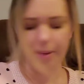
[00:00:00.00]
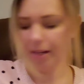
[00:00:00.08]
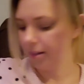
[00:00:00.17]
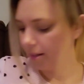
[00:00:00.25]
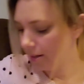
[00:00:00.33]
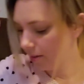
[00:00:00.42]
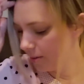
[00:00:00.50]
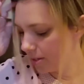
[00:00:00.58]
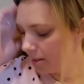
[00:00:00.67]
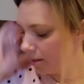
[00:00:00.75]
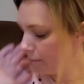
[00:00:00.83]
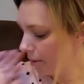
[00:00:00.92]
bad that I
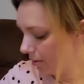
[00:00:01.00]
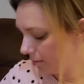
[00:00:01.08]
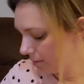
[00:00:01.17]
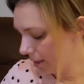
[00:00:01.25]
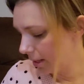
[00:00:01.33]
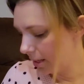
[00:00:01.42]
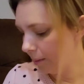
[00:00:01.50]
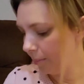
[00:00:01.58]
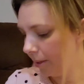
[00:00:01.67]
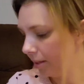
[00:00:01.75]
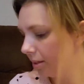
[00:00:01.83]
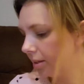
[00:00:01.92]
always think about like
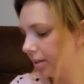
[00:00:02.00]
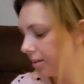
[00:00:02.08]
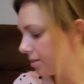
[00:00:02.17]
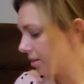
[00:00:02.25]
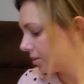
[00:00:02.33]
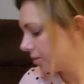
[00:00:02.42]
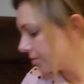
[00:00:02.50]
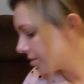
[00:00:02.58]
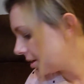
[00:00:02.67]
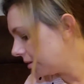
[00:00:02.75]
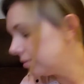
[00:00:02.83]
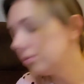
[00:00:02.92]
keeping the things that don't
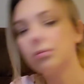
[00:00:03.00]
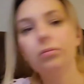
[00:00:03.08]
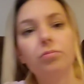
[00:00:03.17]
sell.